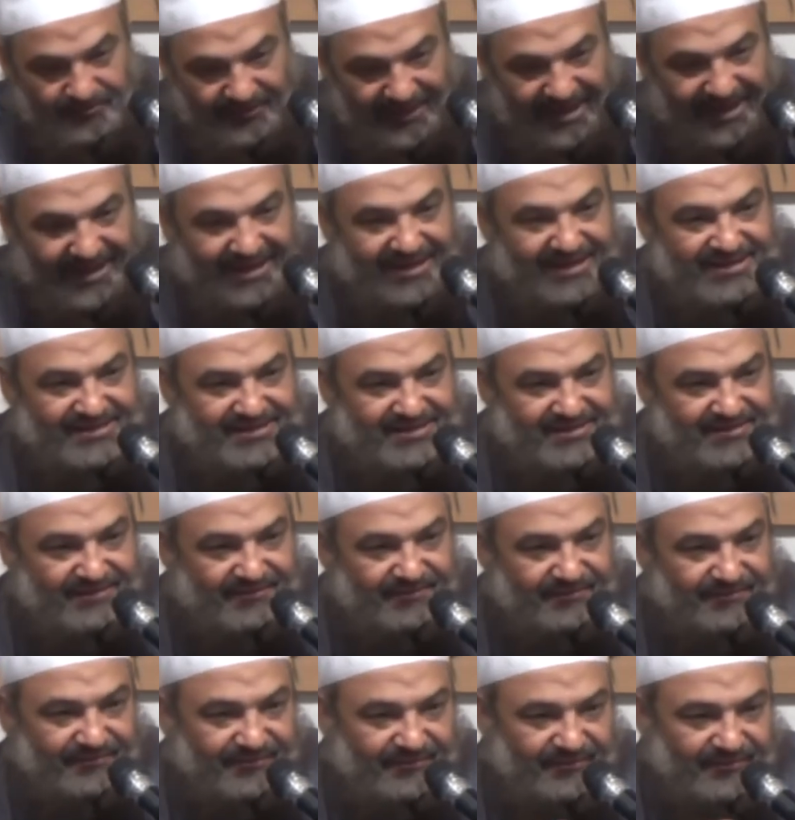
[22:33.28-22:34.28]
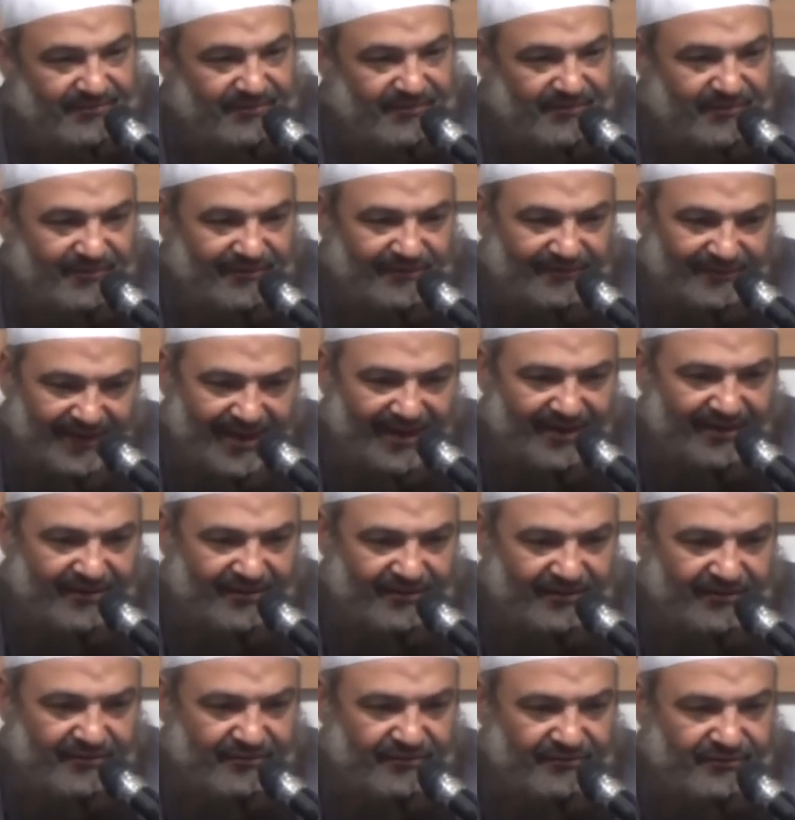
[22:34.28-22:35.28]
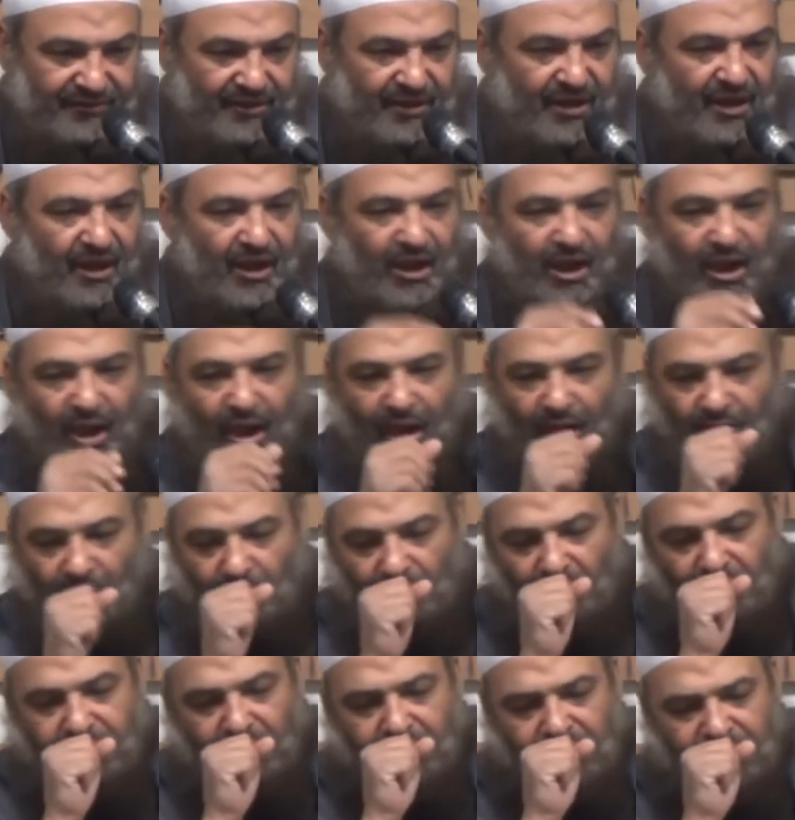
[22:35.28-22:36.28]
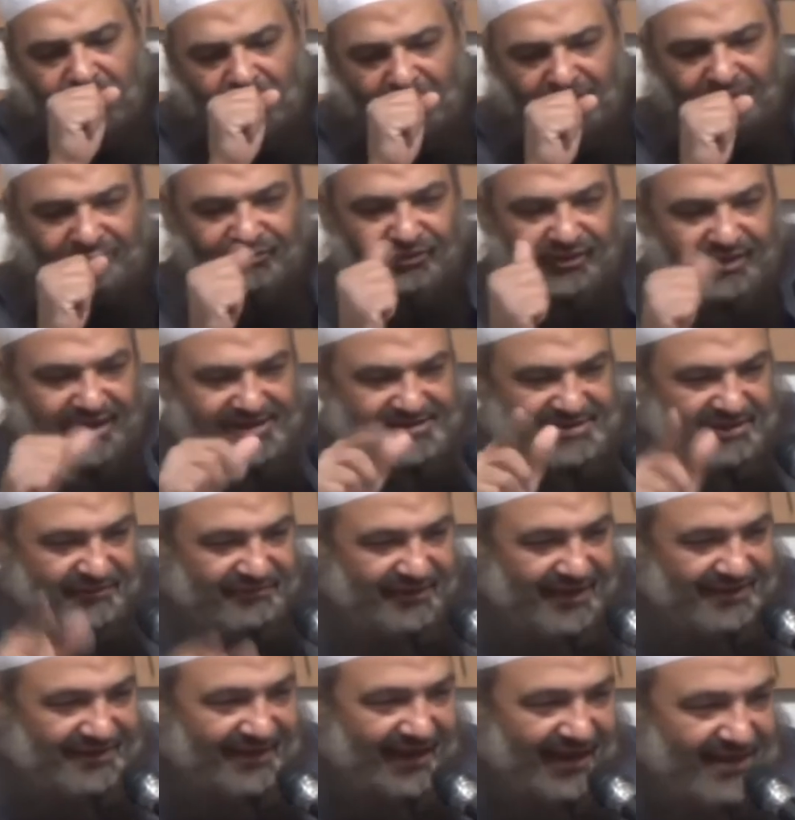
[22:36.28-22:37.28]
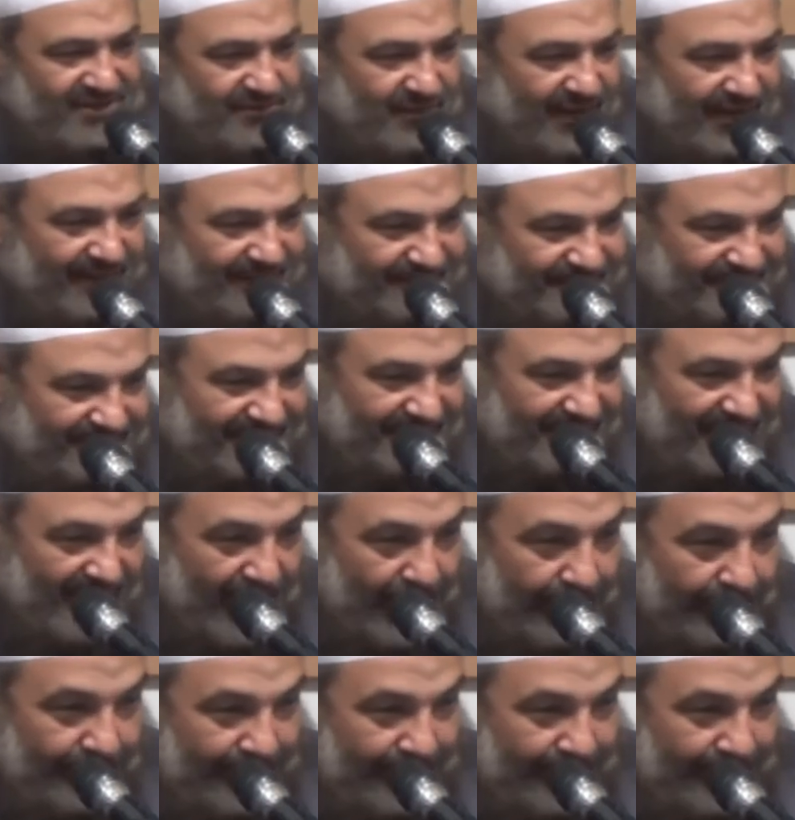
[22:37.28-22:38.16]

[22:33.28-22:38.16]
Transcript: your prayer is valid. For us, the Fatiha is what?